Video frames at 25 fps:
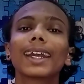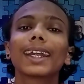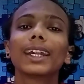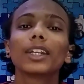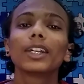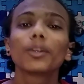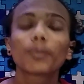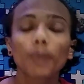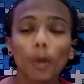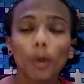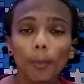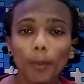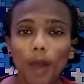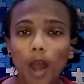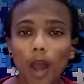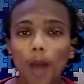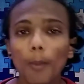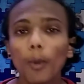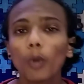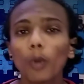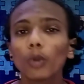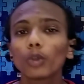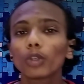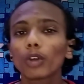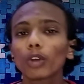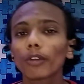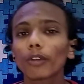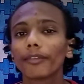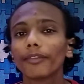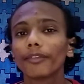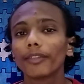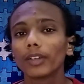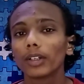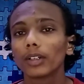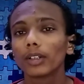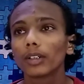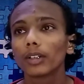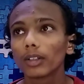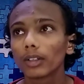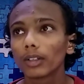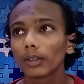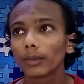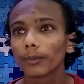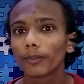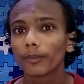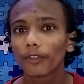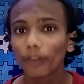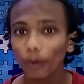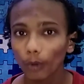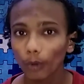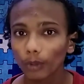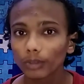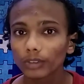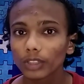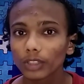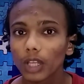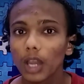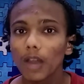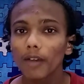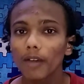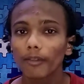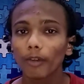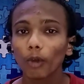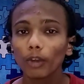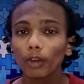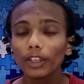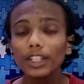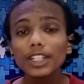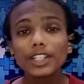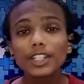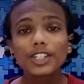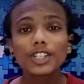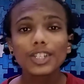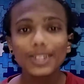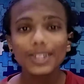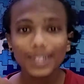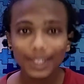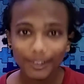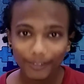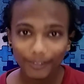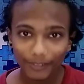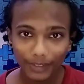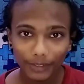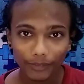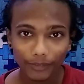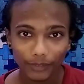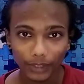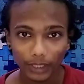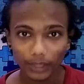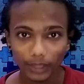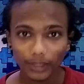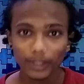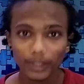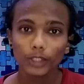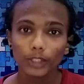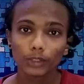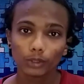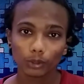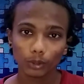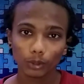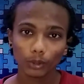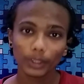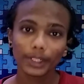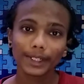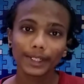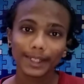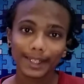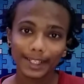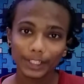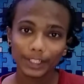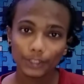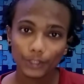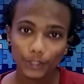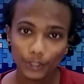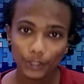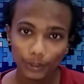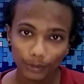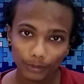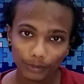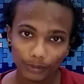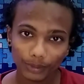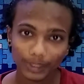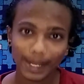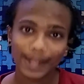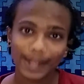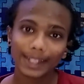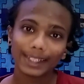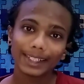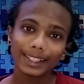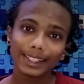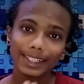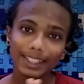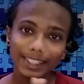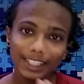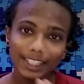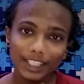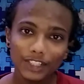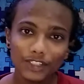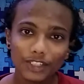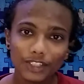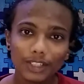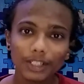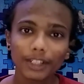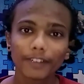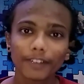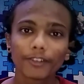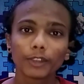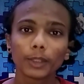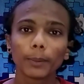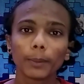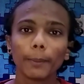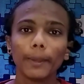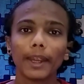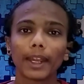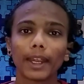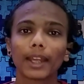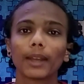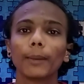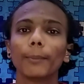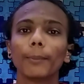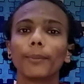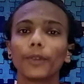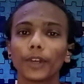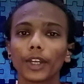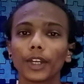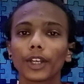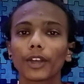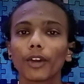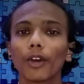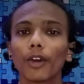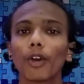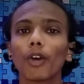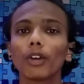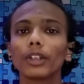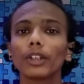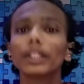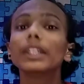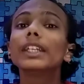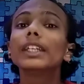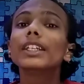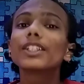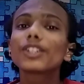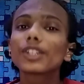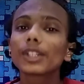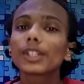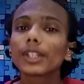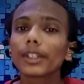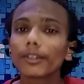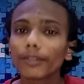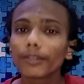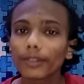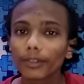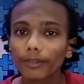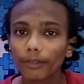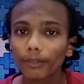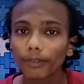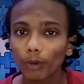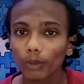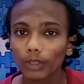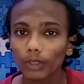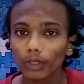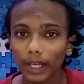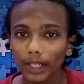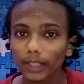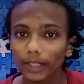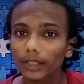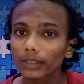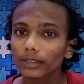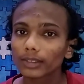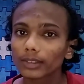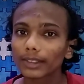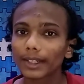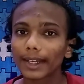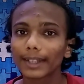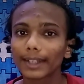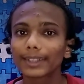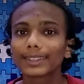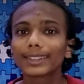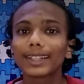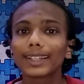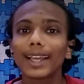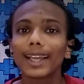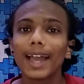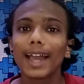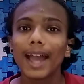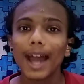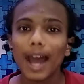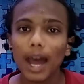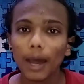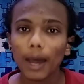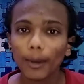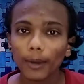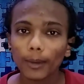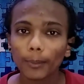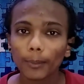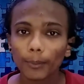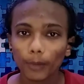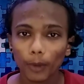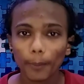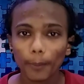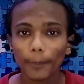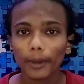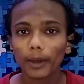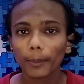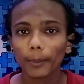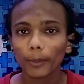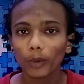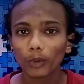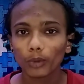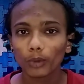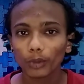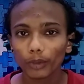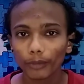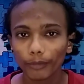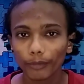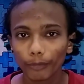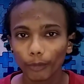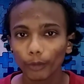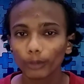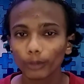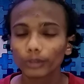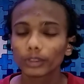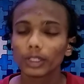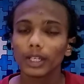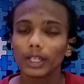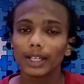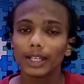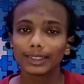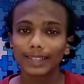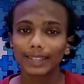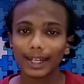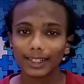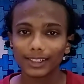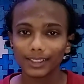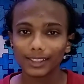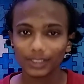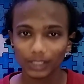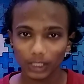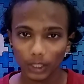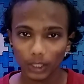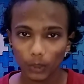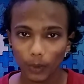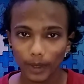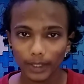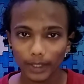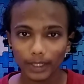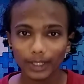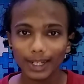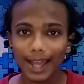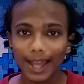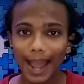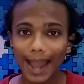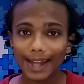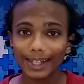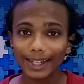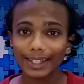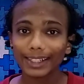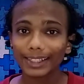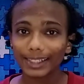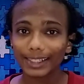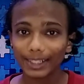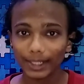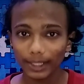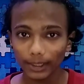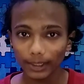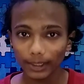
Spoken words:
get proper amount of force for each and every wheel. So it ensures that each and every brake on each and every four tires gets a proper amount of force that is required, and it